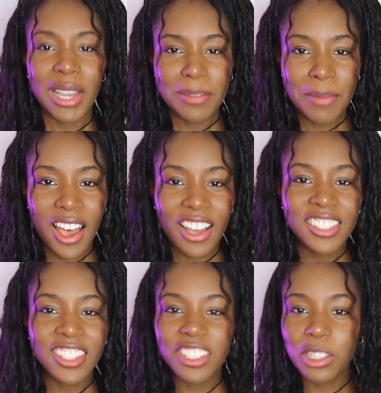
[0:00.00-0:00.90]
But in
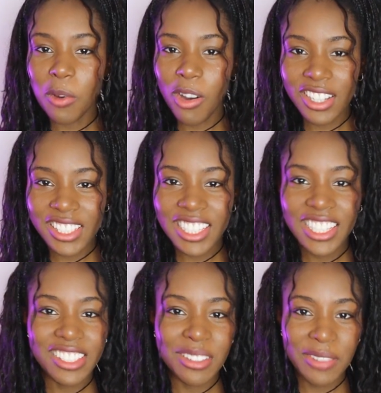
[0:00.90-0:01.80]
person, the
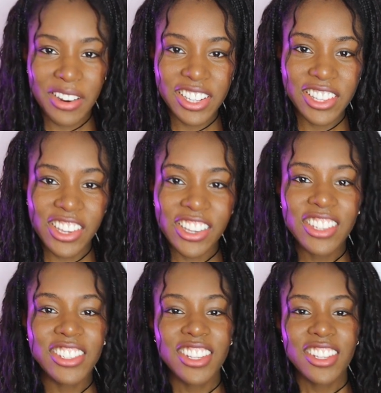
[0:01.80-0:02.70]
quality isn't very
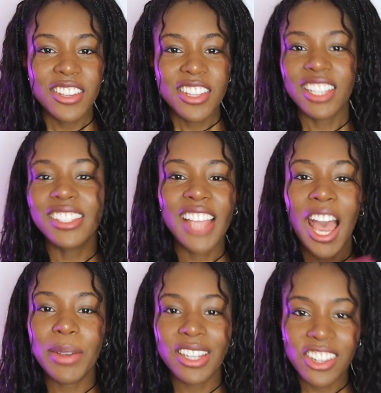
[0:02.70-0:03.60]
good. This is
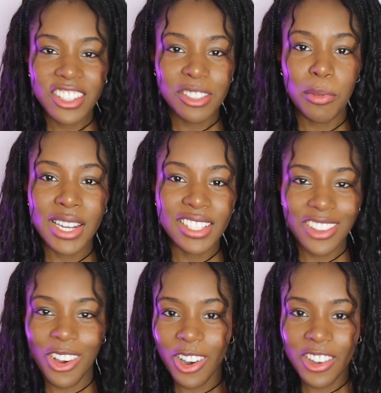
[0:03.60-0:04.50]
how it looks when it's
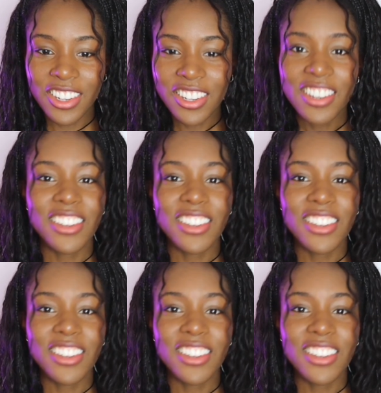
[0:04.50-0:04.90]
on.